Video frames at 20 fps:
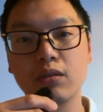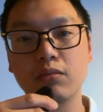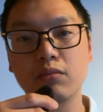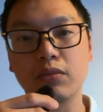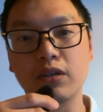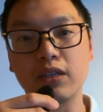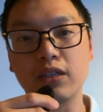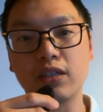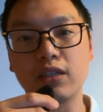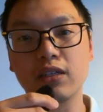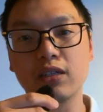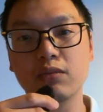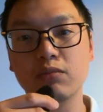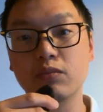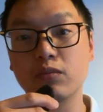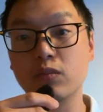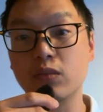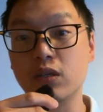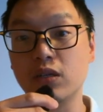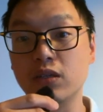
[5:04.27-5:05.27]
But here,
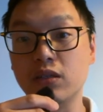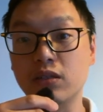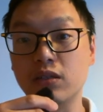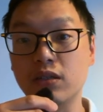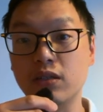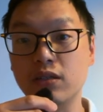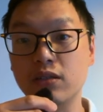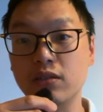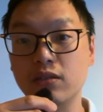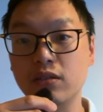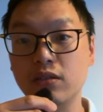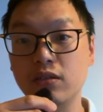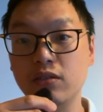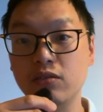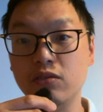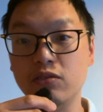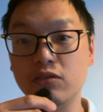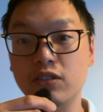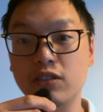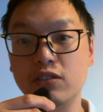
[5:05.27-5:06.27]
uh,
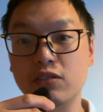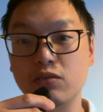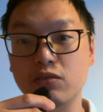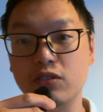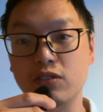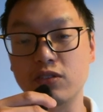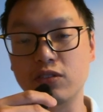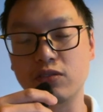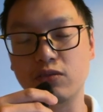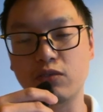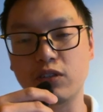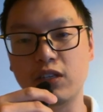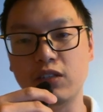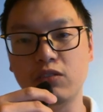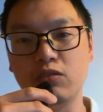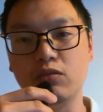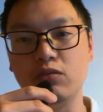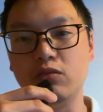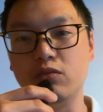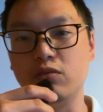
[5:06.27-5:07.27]
there's a way
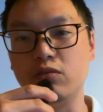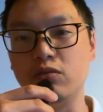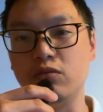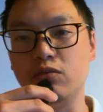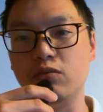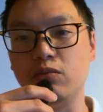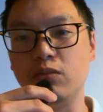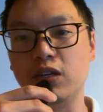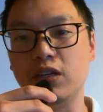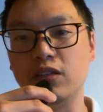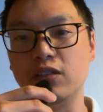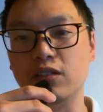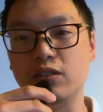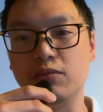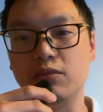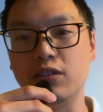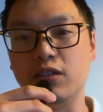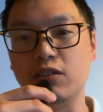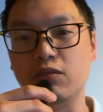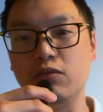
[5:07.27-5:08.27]
to make
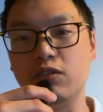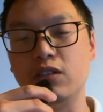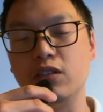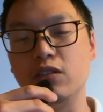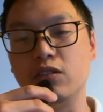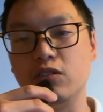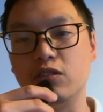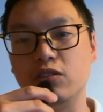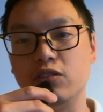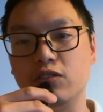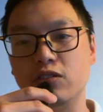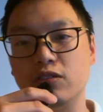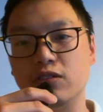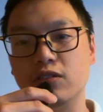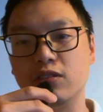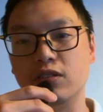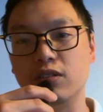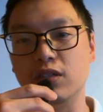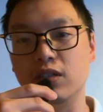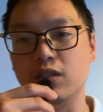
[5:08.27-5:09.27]
Gemini work across
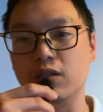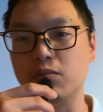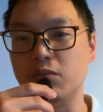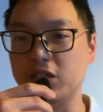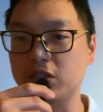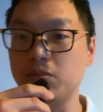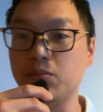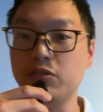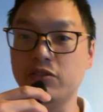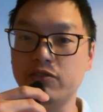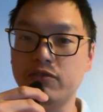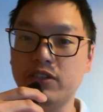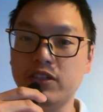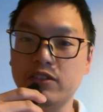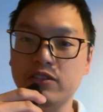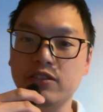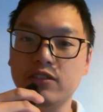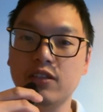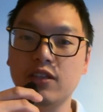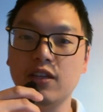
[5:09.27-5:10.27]
multiple
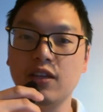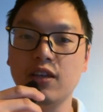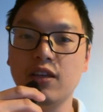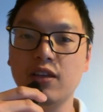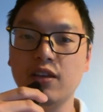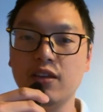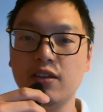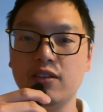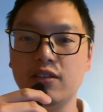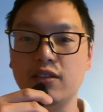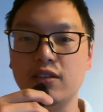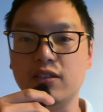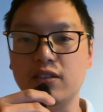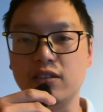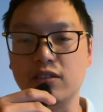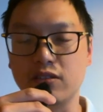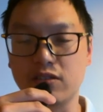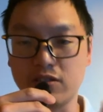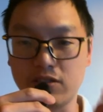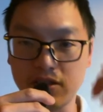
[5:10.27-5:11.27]
files
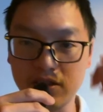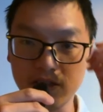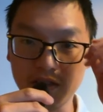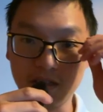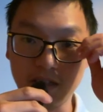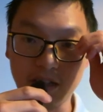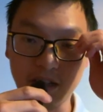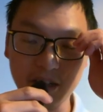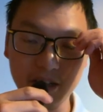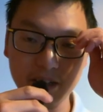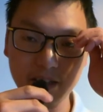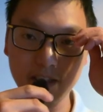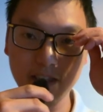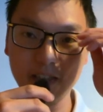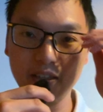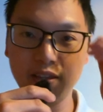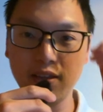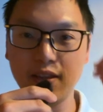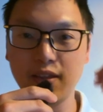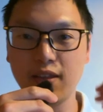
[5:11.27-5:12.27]

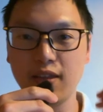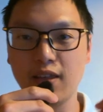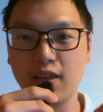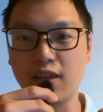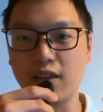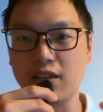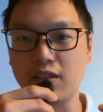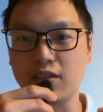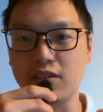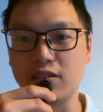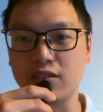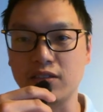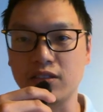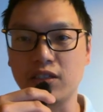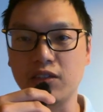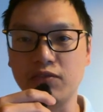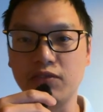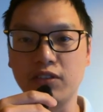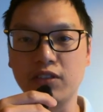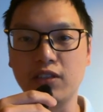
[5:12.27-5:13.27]
directly, and just
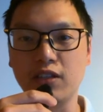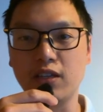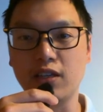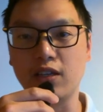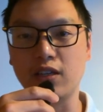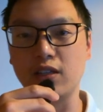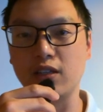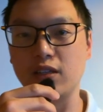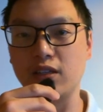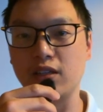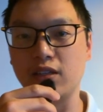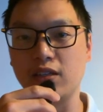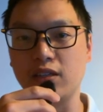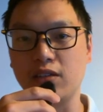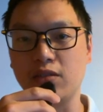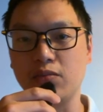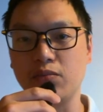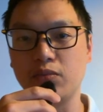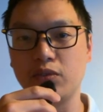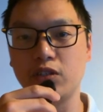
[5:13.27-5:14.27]
give it
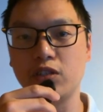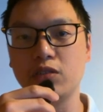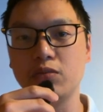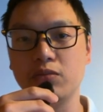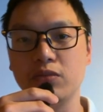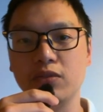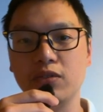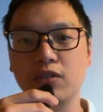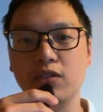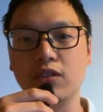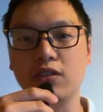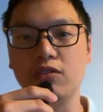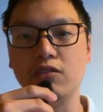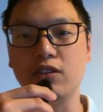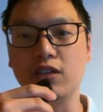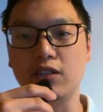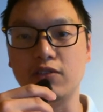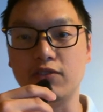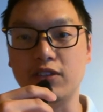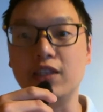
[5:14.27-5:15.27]
a prompt. You
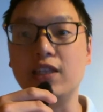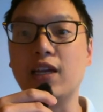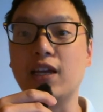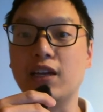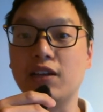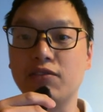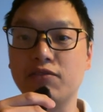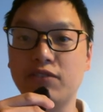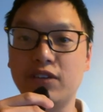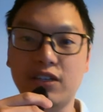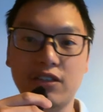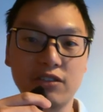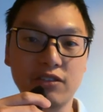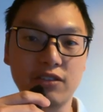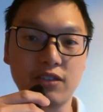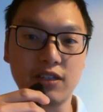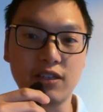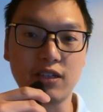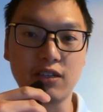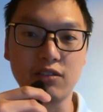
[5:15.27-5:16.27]
can even tag files
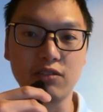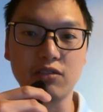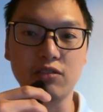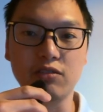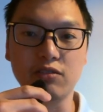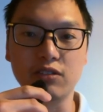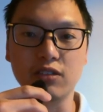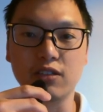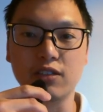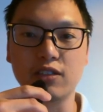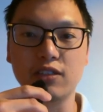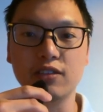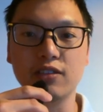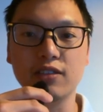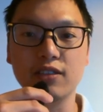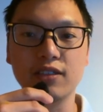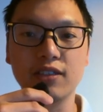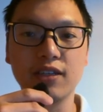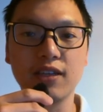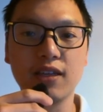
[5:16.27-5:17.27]
like how you do in
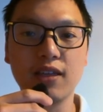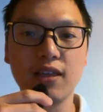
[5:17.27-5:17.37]
Cursor.